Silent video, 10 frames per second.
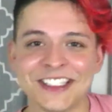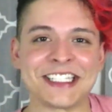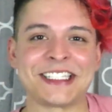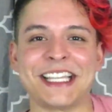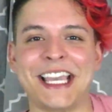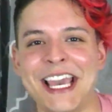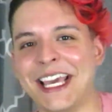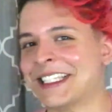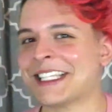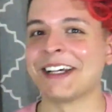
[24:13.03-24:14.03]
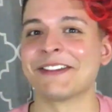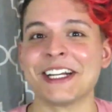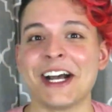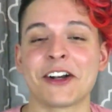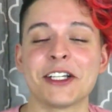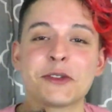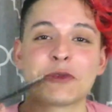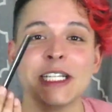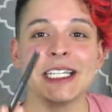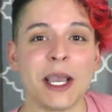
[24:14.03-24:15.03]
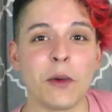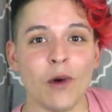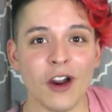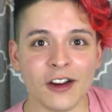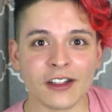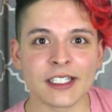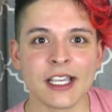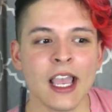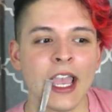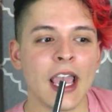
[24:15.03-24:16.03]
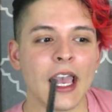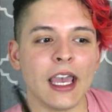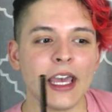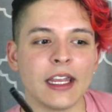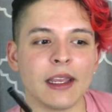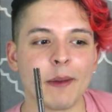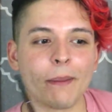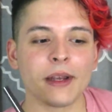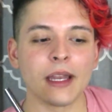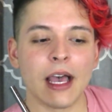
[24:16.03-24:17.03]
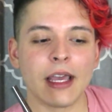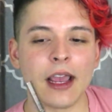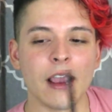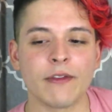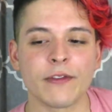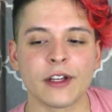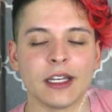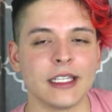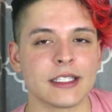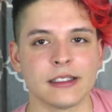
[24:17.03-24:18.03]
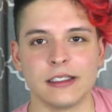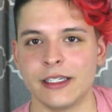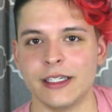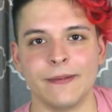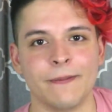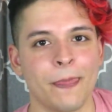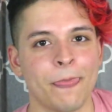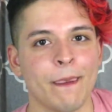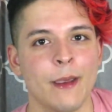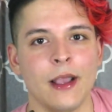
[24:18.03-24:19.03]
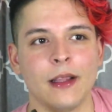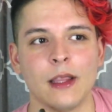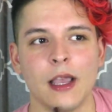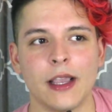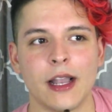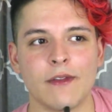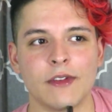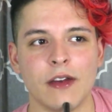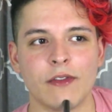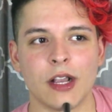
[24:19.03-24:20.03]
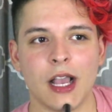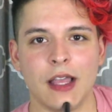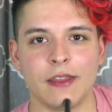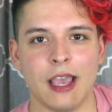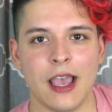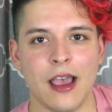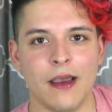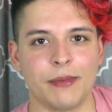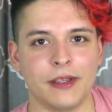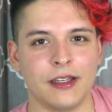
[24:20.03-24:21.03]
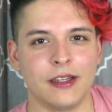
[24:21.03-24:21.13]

Just in case I run out, because really it worked. And it applied effortlessly. Like, I've never had that happen.